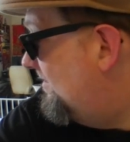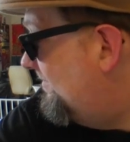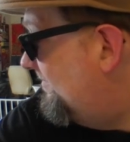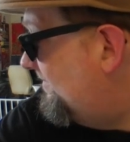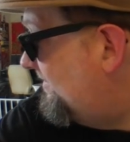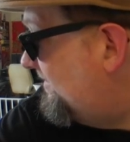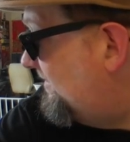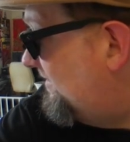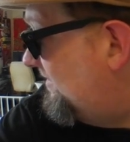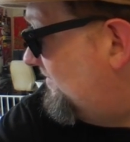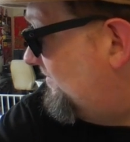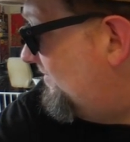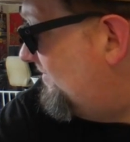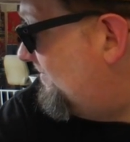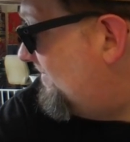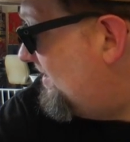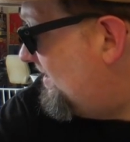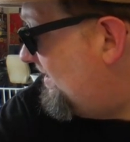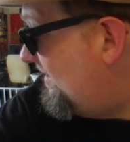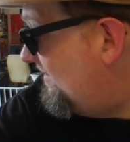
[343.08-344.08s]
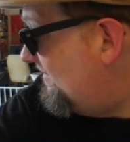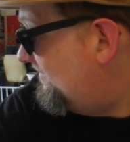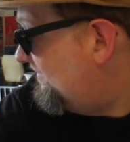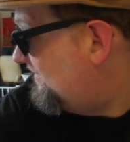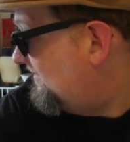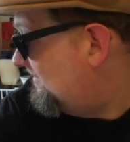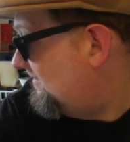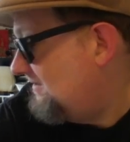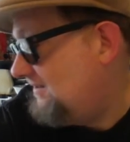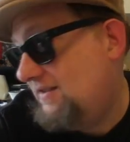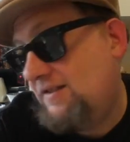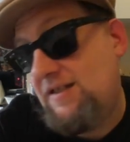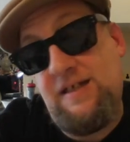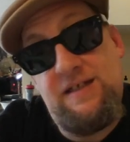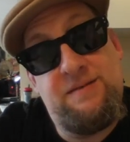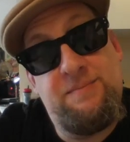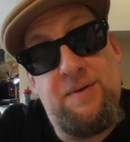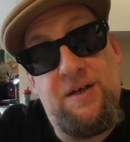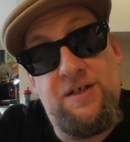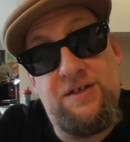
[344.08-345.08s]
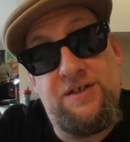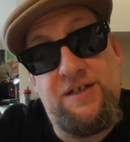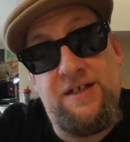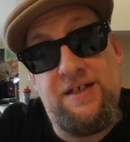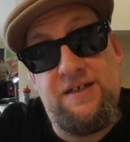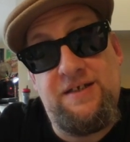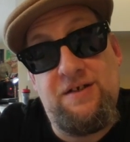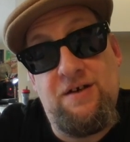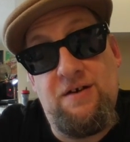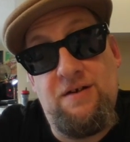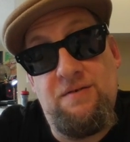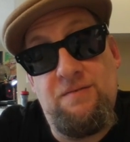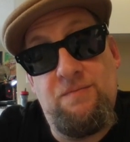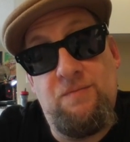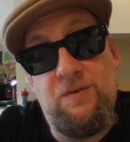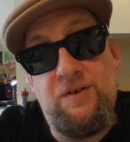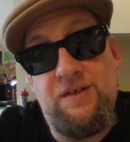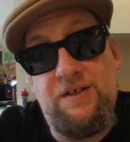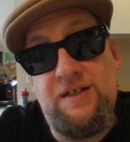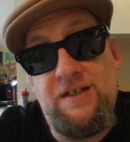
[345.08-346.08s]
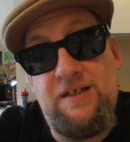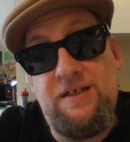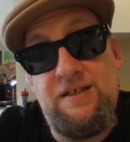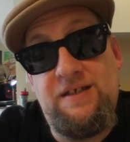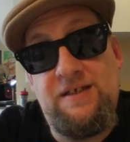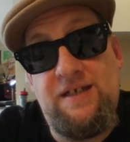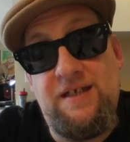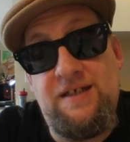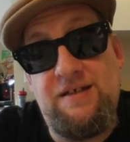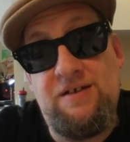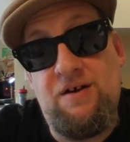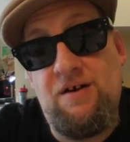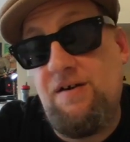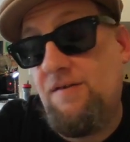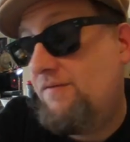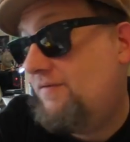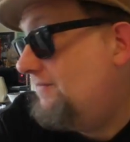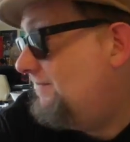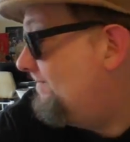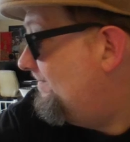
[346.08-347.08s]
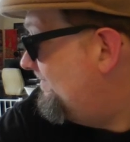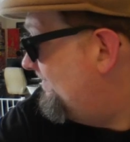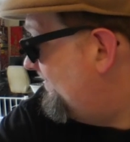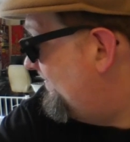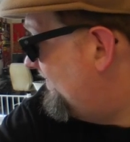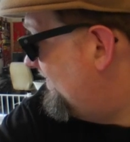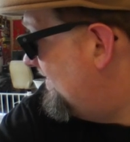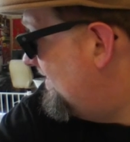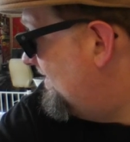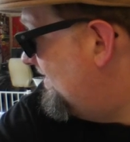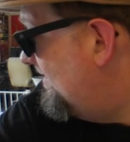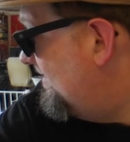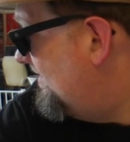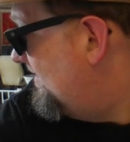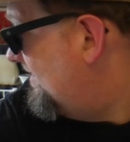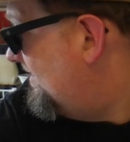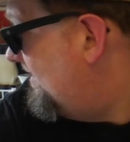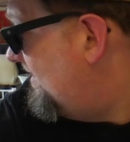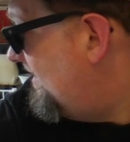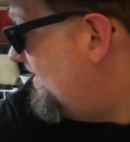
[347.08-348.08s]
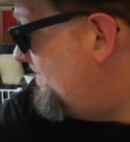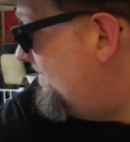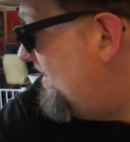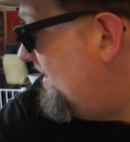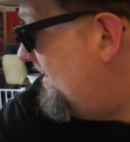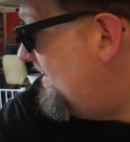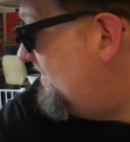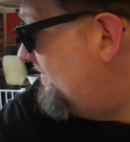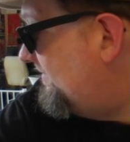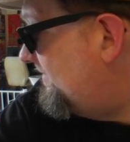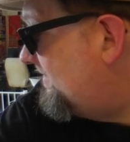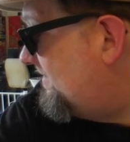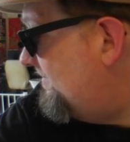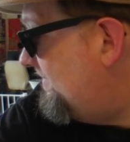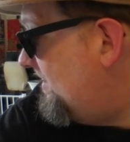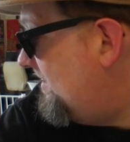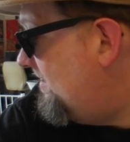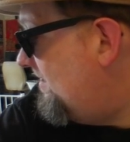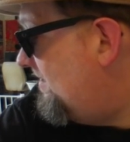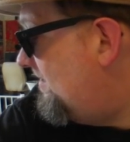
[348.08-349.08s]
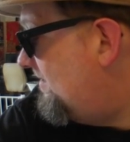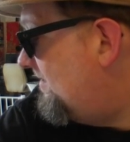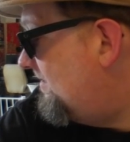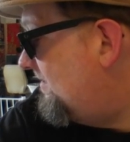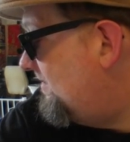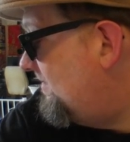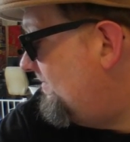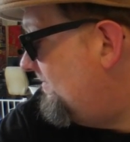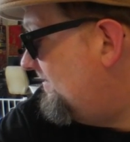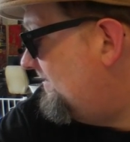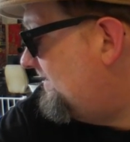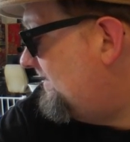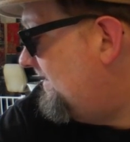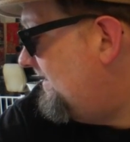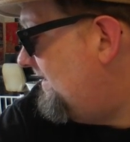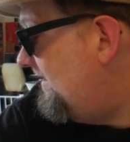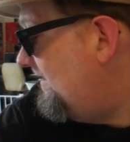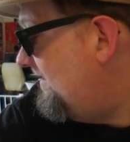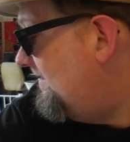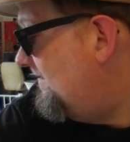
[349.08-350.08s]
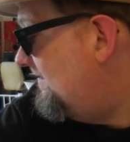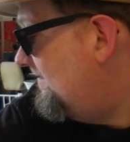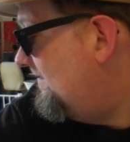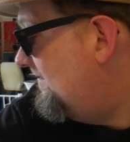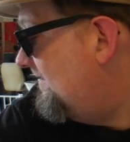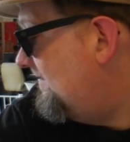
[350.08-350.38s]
What you doing, Miles? Today's Miles' days off. One of his days off. Hey, Miles, come here. You want to see?